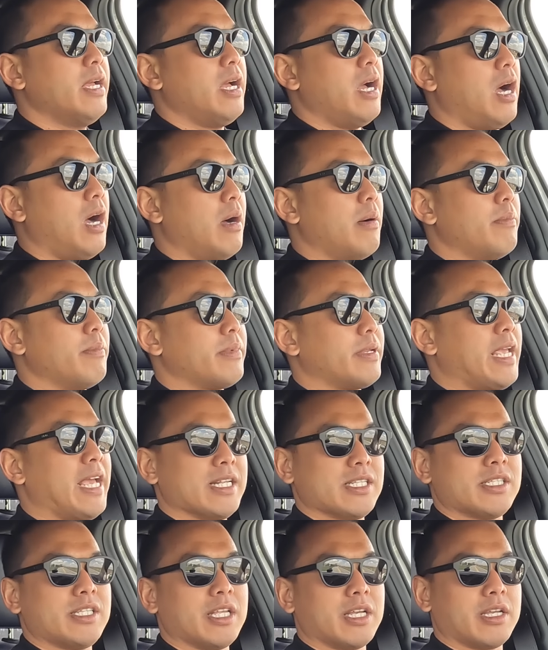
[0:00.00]
Um,
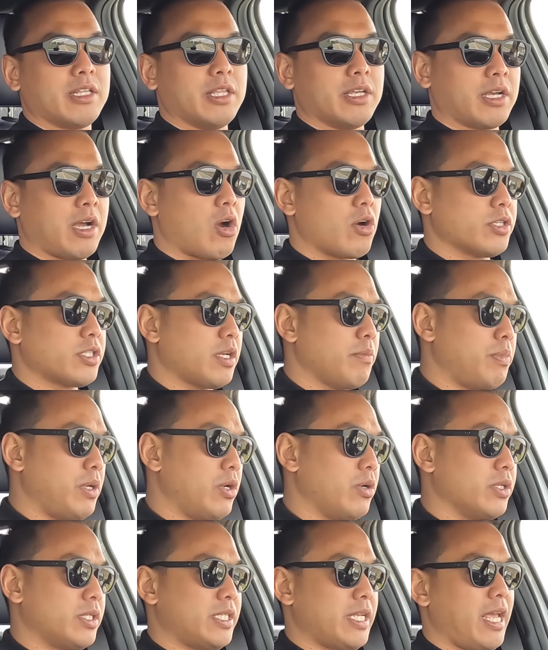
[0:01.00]
yes, the, the car's
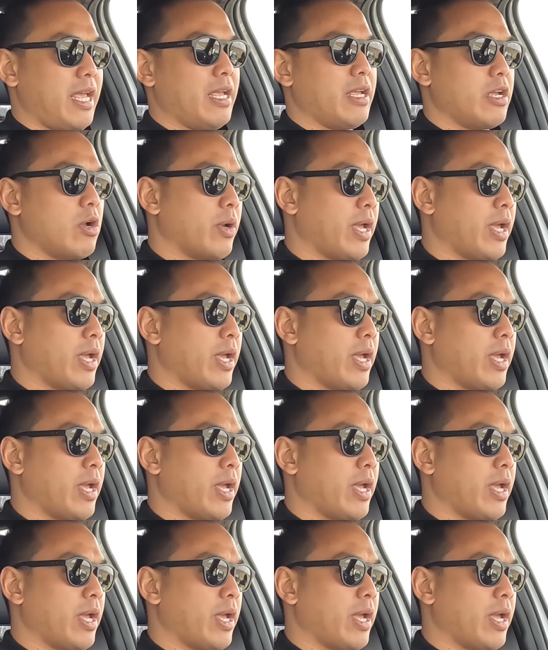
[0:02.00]
computer is saying,